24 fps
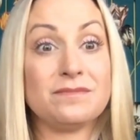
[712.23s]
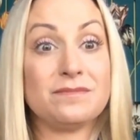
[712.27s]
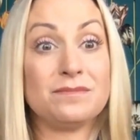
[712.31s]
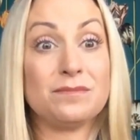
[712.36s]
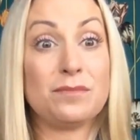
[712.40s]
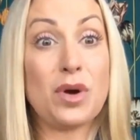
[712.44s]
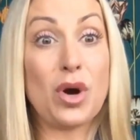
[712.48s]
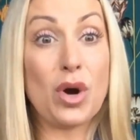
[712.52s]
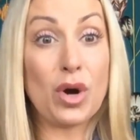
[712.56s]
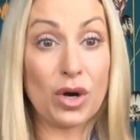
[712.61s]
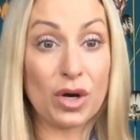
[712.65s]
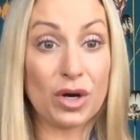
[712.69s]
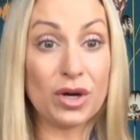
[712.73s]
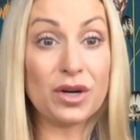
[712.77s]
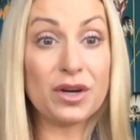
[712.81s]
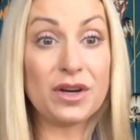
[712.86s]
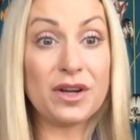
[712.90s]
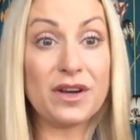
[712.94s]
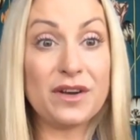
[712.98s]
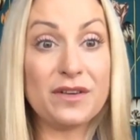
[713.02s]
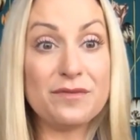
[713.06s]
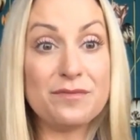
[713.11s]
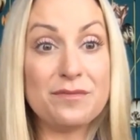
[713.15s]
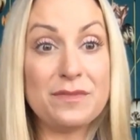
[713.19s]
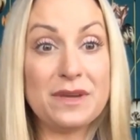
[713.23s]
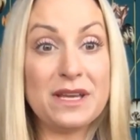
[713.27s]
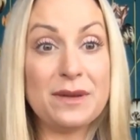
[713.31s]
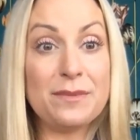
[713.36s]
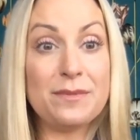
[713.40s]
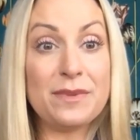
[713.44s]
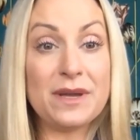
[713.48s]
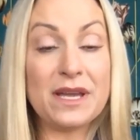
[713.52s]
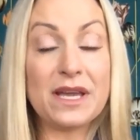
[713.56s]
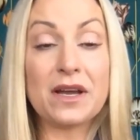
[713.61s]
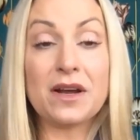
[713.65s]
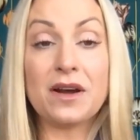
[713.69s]
part of me
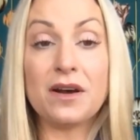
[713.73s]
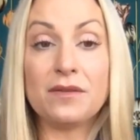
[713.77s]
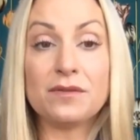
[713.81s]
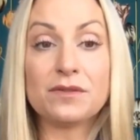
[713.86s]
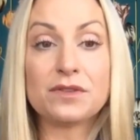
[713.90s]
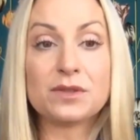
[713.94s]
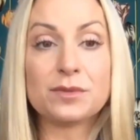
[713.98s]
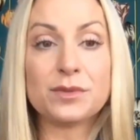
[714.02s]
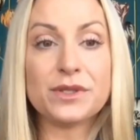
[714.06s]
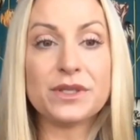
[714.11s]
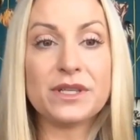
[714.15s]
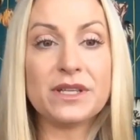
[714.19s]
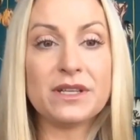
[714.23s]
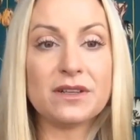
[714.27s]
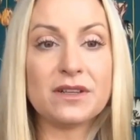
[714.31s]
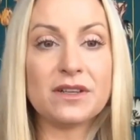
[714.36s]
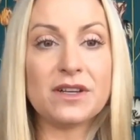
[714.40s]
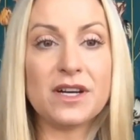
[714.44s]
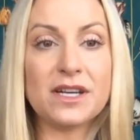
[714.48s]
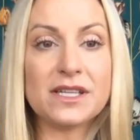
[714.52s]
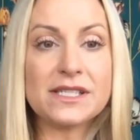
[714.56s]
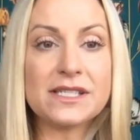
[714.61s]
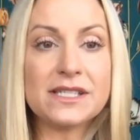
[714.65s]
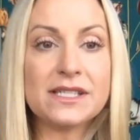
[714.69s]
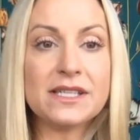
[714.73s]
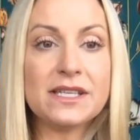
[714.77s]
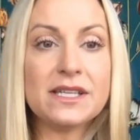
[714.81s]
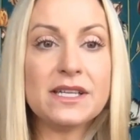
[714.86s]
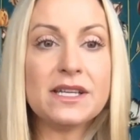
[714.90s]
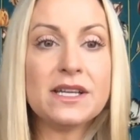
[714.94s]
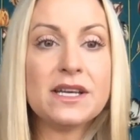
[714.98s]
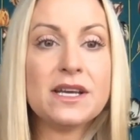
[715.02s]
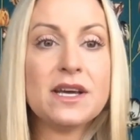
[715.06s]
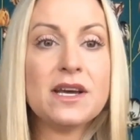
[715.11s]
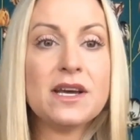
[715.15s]
being comfortable here in Austin.